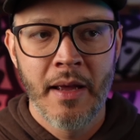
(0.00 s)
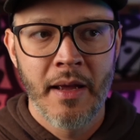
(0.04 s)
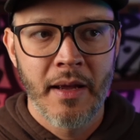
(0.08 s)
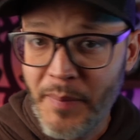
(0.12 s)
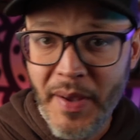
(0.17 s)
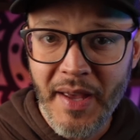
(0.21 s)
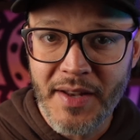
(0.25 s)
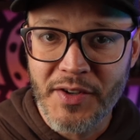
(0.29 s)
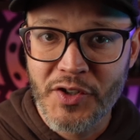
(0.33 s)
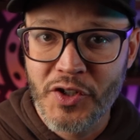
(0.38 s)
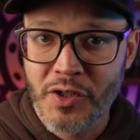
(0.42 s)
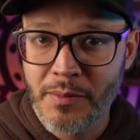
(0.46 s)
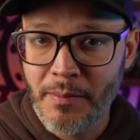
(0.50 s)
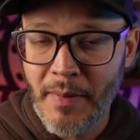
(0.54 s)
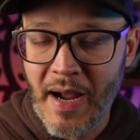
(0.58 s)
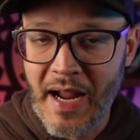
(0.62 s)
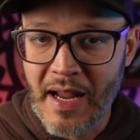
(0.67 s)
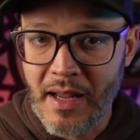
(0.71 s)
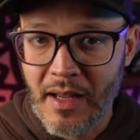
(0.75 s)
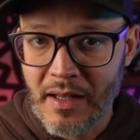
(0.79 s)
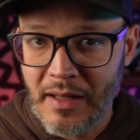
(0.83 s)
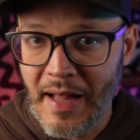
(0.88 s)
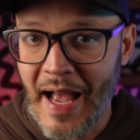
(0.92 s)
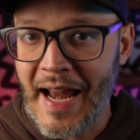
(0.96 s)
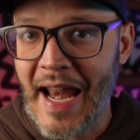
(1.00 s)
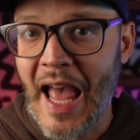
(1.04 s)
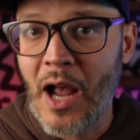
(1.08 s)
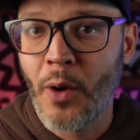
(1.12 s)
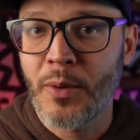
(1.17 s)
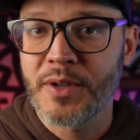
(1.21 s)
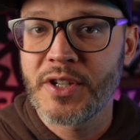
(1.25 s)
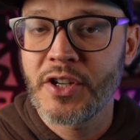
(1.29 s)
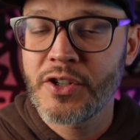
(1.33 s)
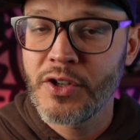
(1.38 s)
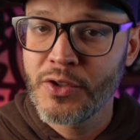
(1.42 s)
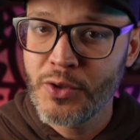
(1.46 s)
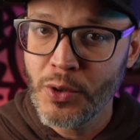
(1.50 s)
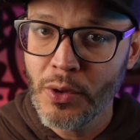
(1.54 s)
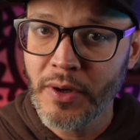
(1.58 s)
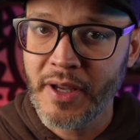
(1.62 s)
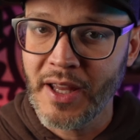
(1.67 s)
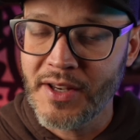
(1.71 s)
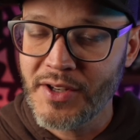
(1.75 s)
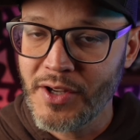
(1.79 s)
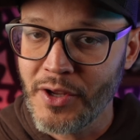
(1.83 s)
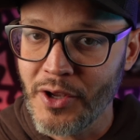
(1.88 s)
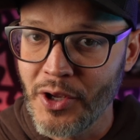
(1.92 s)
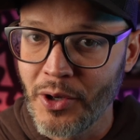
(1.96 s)
pitch my client acquisition
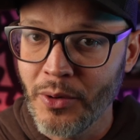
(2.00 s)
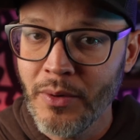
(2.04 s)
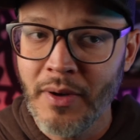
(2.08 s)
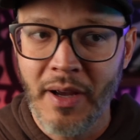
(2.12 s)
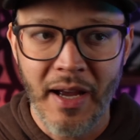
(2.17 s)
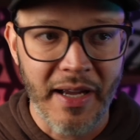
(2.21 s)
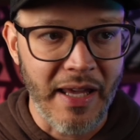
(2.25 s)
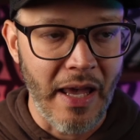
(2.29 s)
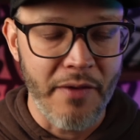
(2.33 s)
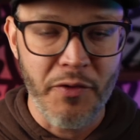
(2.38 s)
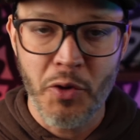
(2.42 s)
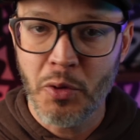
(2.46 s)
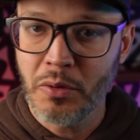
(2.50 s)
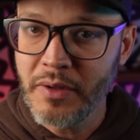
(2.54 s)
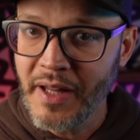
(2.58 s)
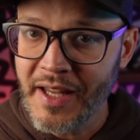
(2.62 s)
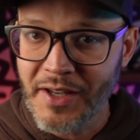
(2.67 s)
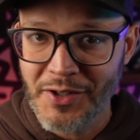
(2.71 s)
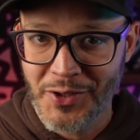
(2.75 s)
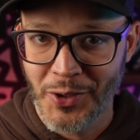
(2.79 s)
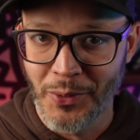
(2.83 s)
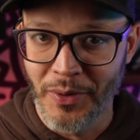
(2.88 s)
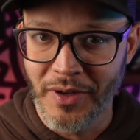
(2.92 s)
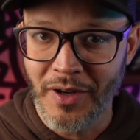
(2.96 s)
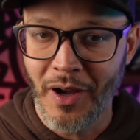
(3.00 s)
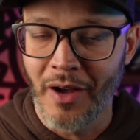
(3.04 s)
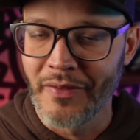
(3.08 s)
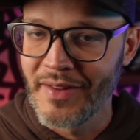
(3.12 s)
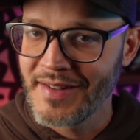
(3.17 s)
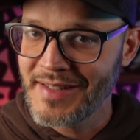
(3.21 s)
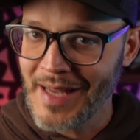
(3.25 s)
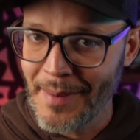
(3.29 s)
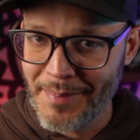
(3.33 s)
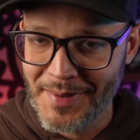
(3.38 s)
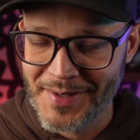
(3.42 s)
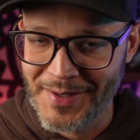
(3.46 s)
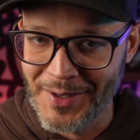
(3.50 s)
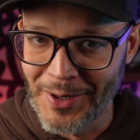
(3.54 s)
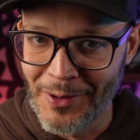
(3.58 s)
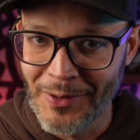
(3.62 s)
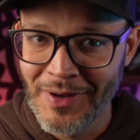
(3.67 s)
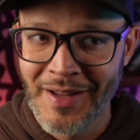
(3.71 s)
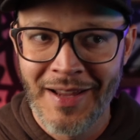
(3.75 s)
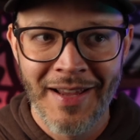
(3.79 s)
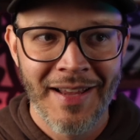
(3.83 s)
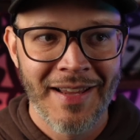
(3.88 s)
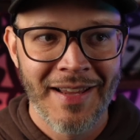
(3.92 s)
toolkit to you. I gave you a link to it on this episode,